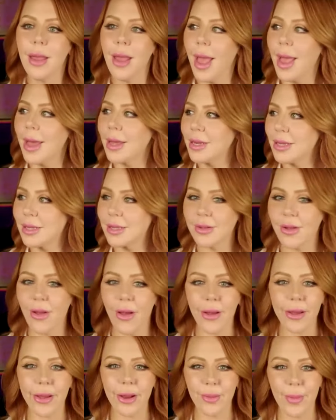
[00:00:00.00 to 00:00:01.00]
And he's
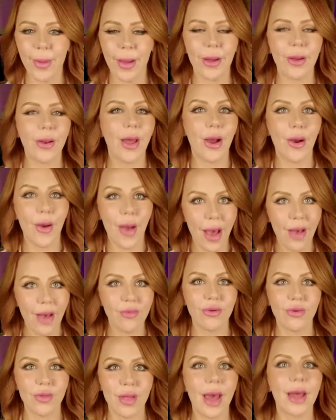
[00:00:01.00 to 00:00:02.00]
talking about how
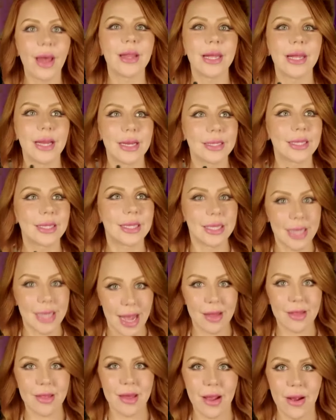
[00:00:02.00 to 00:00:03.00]
after that he had to
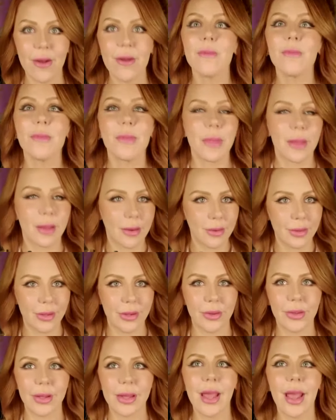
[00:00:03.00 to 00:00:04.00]
stay there
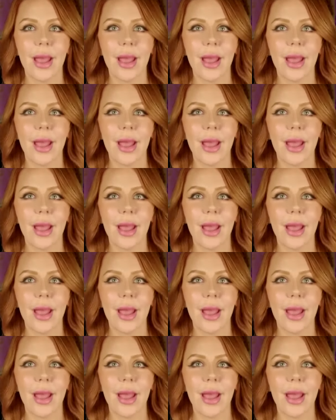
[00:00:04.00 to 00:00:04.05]
clearly.